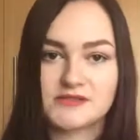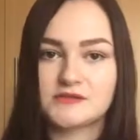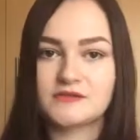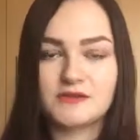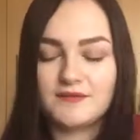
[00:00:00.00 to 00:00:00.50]

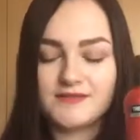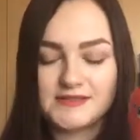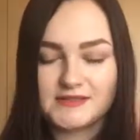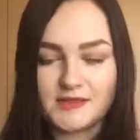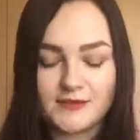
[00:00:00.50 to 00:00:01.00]
so
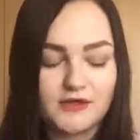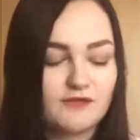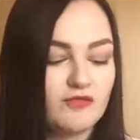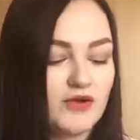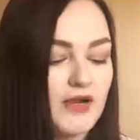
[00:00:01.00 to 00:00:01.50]
obviously it's going to be good
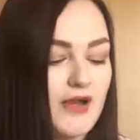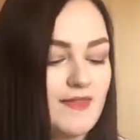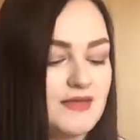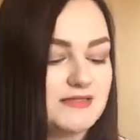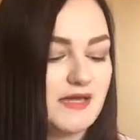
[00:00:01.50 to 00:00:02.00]
for it, and
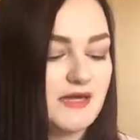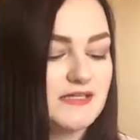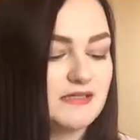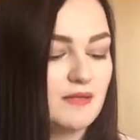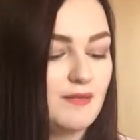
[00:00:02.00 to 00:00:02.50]
this
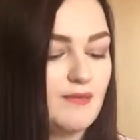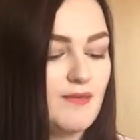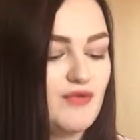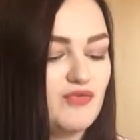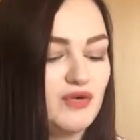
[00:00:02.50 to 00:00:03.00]
has
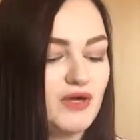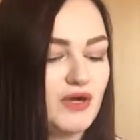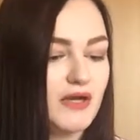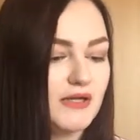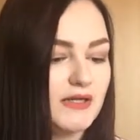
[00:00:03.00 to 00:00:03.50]
marula
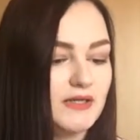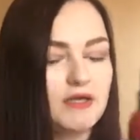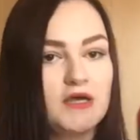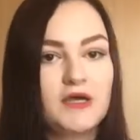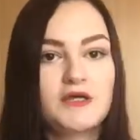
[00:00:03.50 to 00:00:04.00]
oil in.
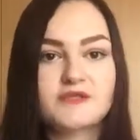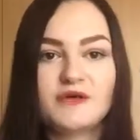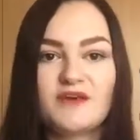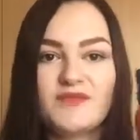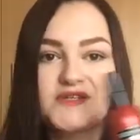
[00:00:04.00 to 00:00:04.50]
So
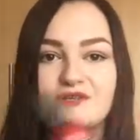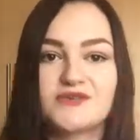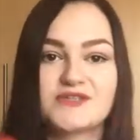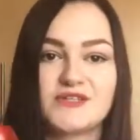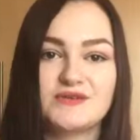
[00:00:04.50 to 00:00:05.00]
I've been
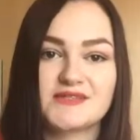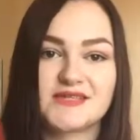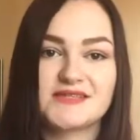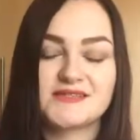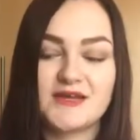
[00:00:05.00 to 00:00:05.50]
told to use
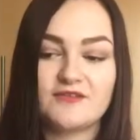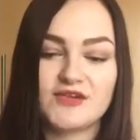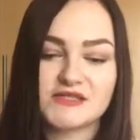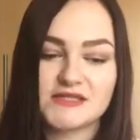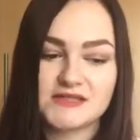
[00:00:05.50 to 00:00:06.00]
this
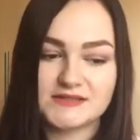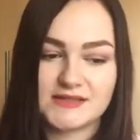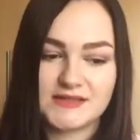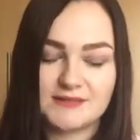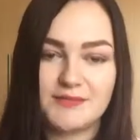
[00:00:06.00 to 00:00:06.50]
every single
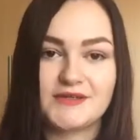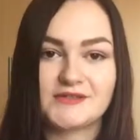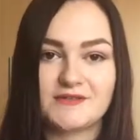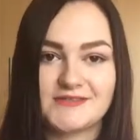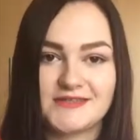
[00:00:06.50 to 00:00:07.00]
day,
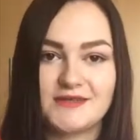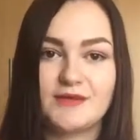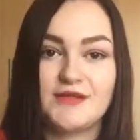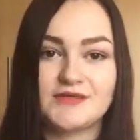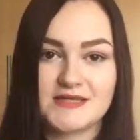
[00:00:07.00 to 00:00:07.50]
because obviously
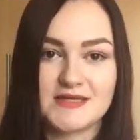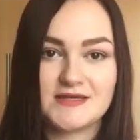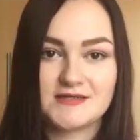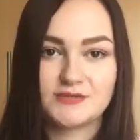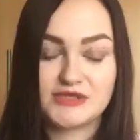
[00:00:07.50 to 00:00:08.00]
when you use
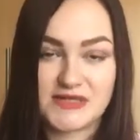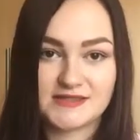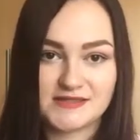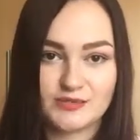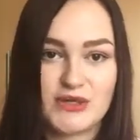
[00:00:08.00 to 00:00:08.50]
heat
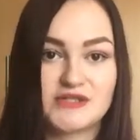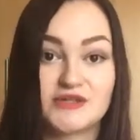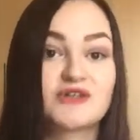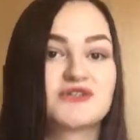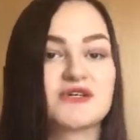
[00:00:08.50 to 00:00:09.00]
protectant spray, it's
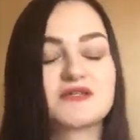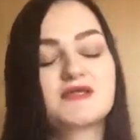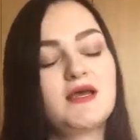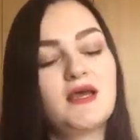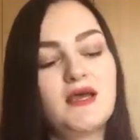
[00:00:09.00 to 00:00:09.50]
not
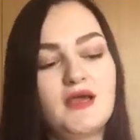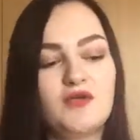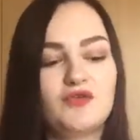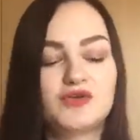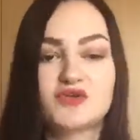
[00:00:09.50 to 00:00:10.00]
just
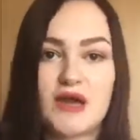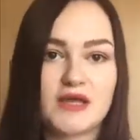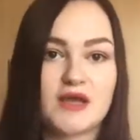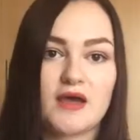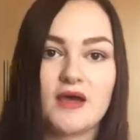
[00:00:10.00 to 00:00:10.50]
if you're
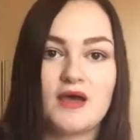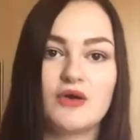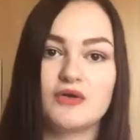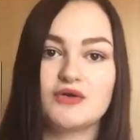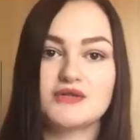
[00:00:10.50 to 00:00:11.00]
drying your hair
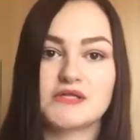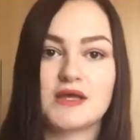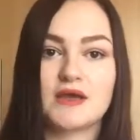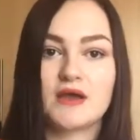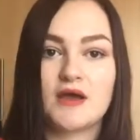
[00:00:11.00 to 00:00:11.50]
or
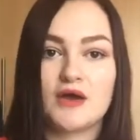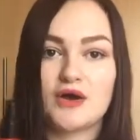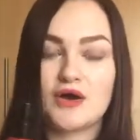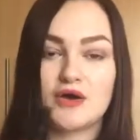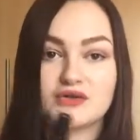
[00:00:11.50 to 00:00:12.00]
using
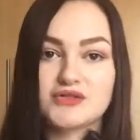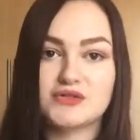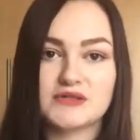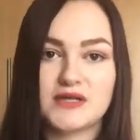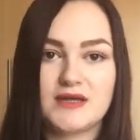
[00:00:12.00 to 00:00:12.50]
hot
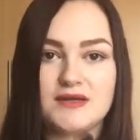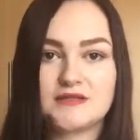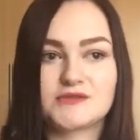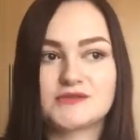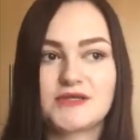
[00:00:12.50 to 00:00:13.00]
tools on it,
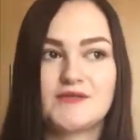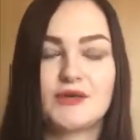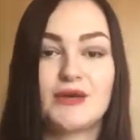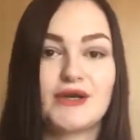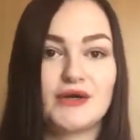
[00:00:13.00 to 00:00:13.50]
it's also if you're
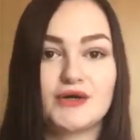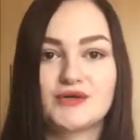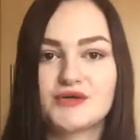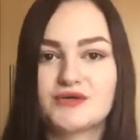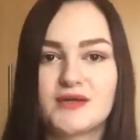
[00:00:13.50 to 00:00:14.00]
going in a hot
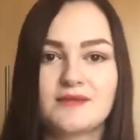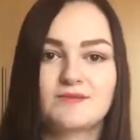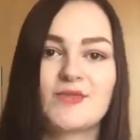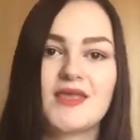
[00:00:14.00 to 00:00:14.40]
country.